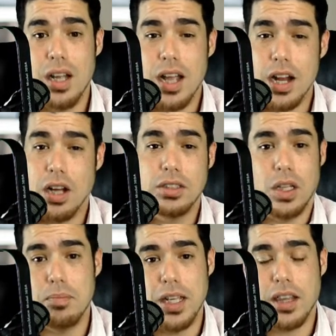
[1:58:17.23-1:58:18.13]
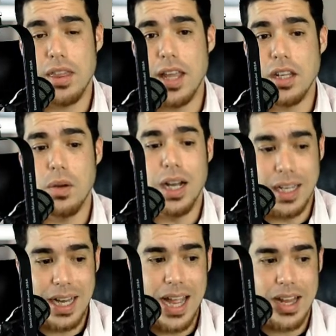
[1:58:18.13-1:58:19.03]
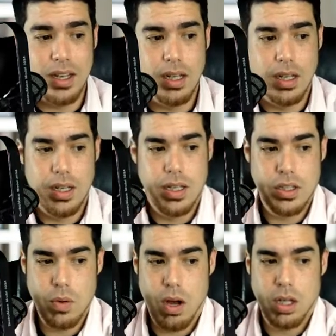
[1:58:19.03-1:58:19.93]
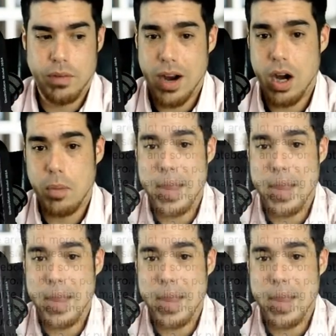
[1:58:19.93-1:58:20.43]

And also a big thank you again to all of our